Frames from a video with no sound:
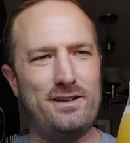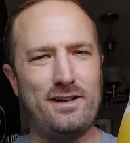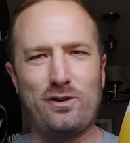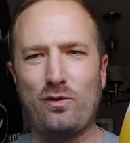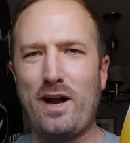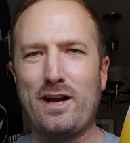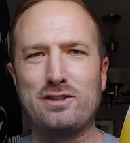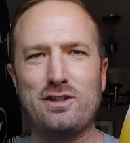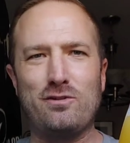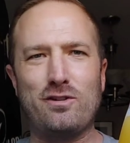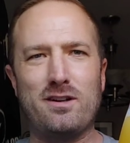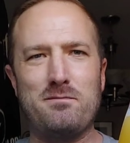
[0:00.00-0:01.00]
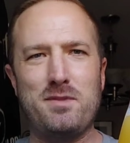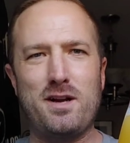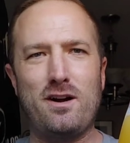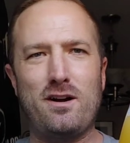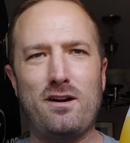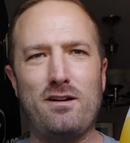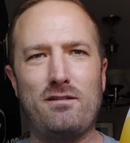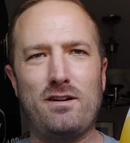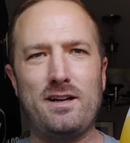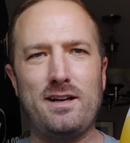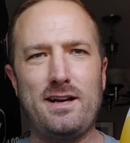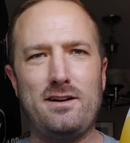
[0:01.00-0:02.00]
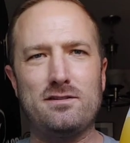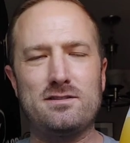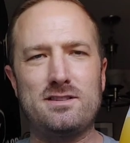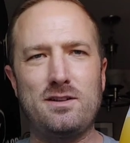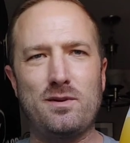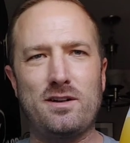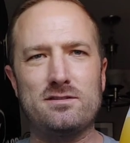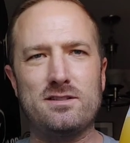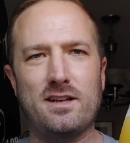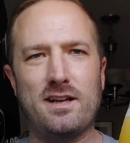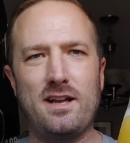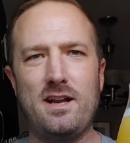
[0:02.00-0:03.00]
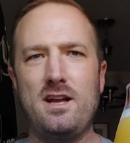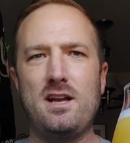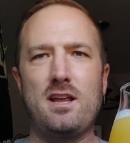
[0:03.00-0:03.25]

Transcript: attraction looking beer right now and see what else I get.